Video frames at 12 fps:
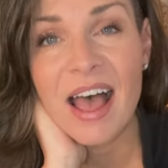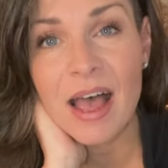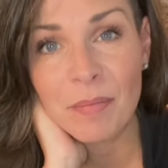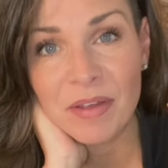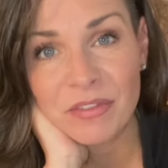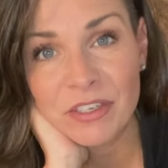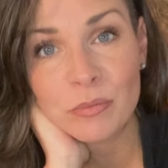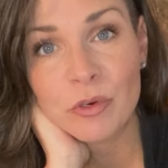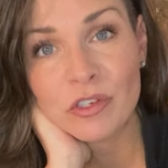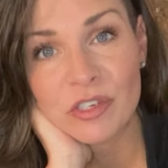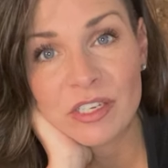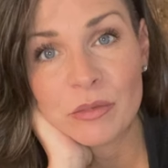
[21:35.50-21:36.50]
If this
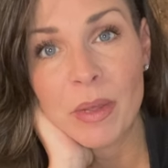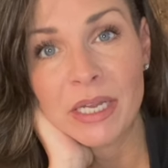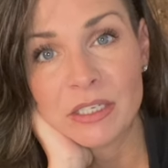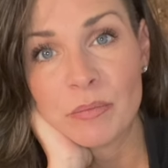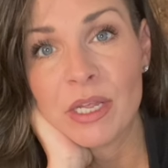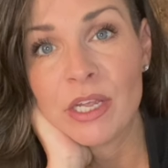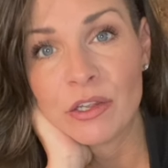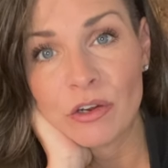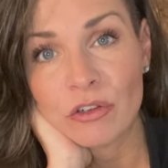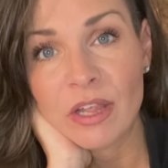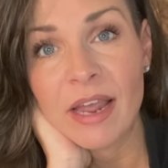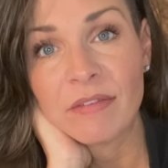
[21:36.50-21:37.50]
person is meant to be in
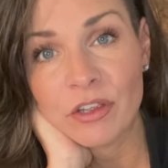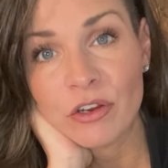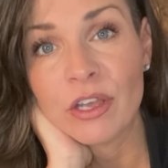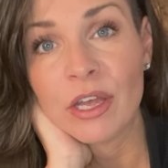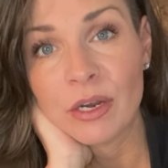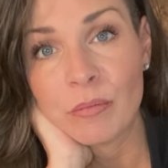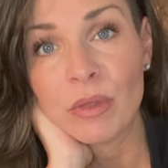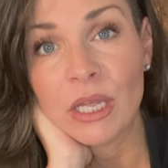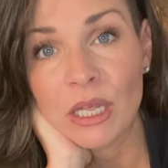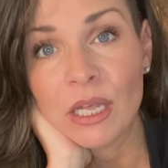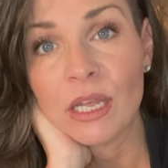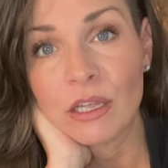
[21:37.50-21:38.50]
your life, they're gonna
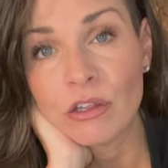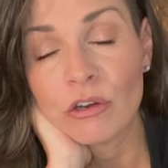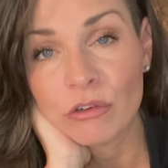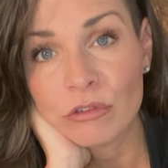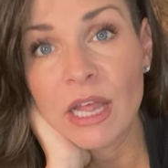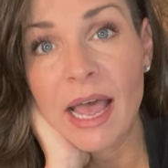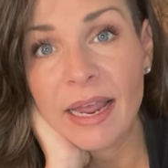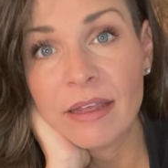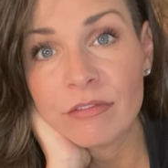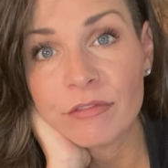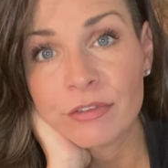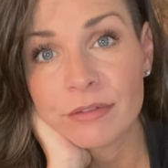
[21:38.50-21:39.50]
be in your
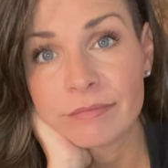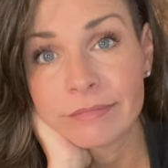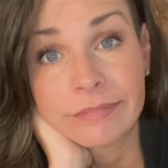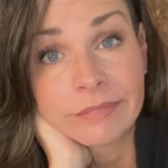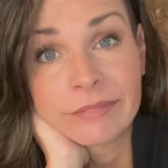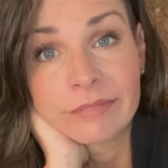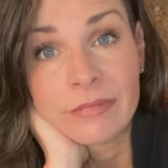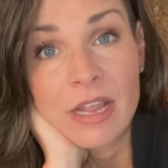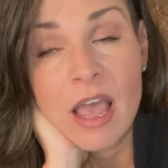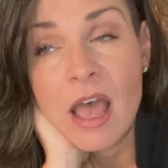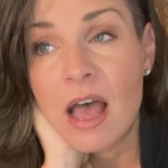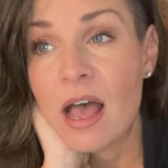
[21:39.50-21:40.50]
life.
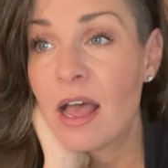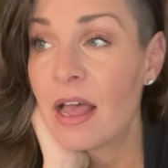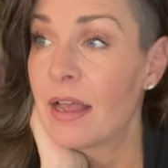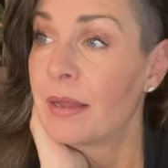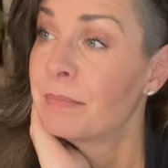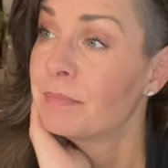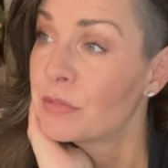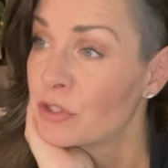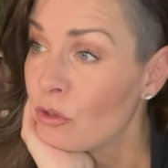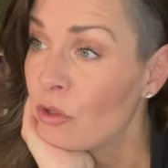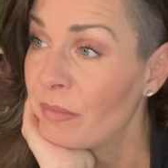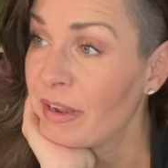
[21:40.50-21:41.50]

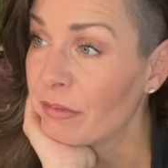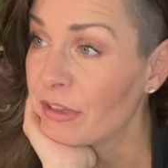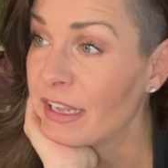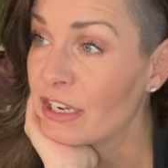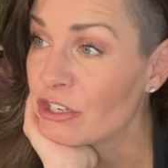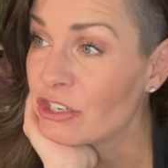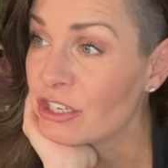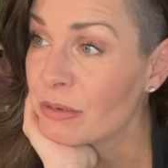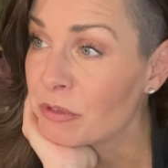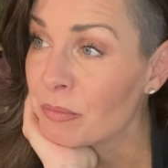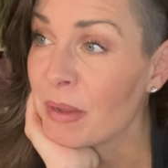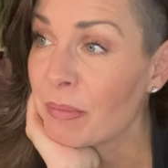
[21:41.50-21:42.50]
Soulmate
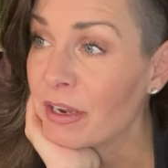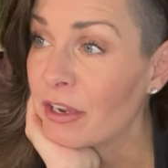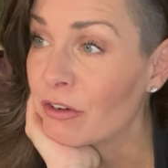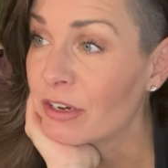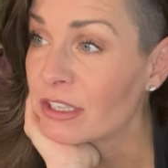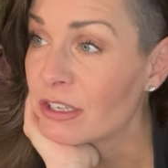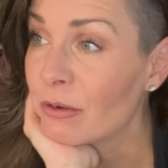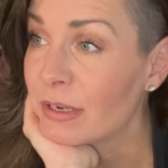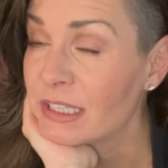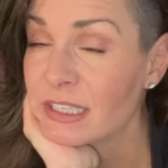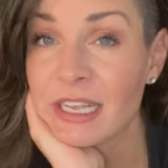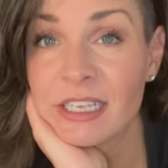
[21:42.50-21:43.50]
relationships, my buddy Chris
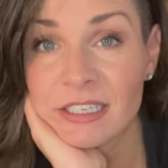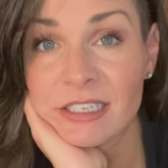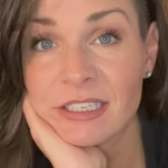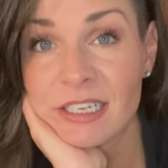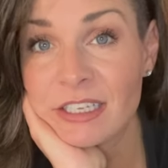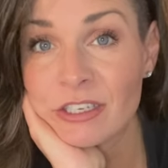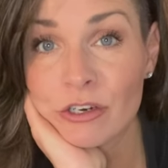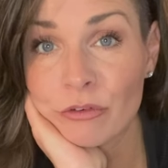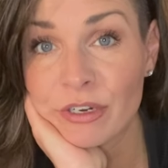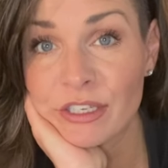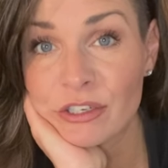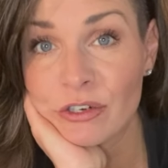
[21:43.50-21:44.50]
always says, a season, a
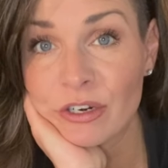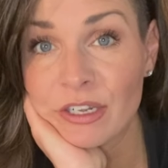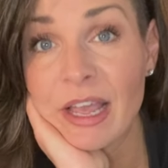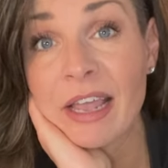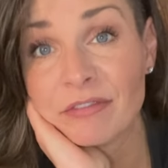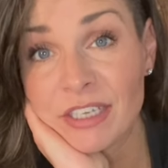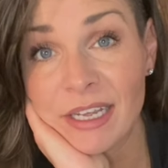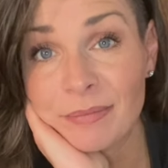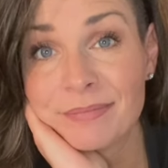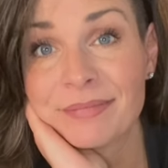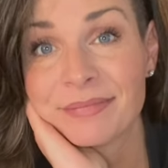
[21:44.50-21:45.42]
reason, or a lifetime.